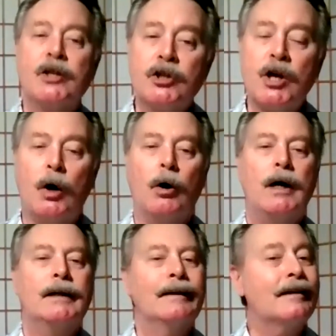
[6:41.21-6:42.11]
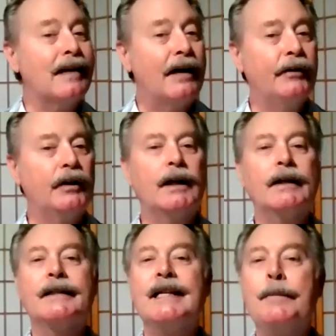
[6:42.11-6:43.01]
So let's dive a
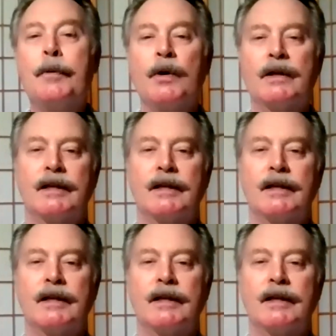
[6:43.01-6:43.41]
little deeper